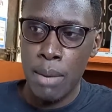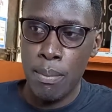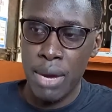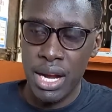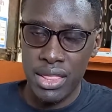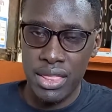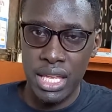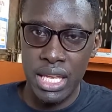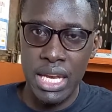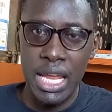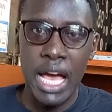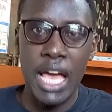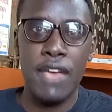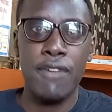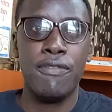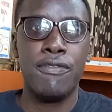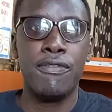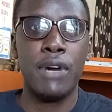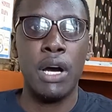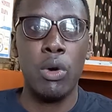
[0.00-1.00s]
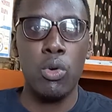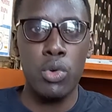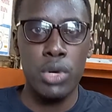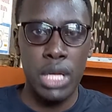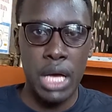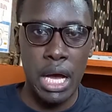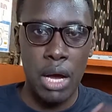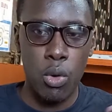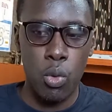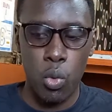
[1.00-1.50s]
but then I
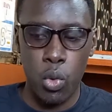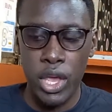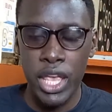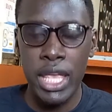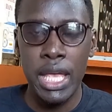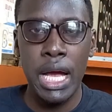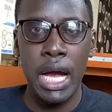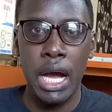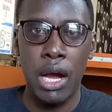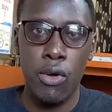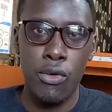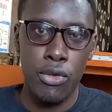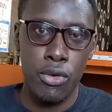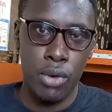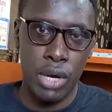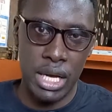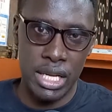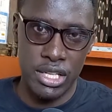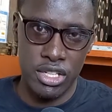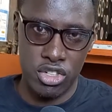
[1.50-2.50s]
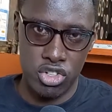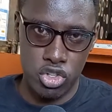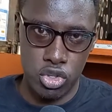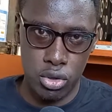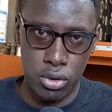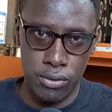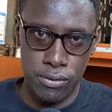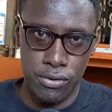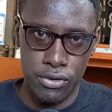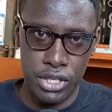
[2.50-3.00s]
found a way how you can
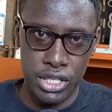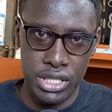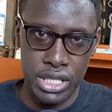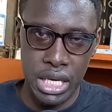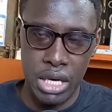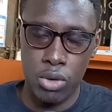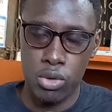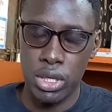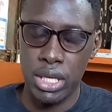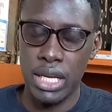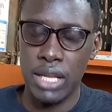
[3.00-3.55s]
solve this out,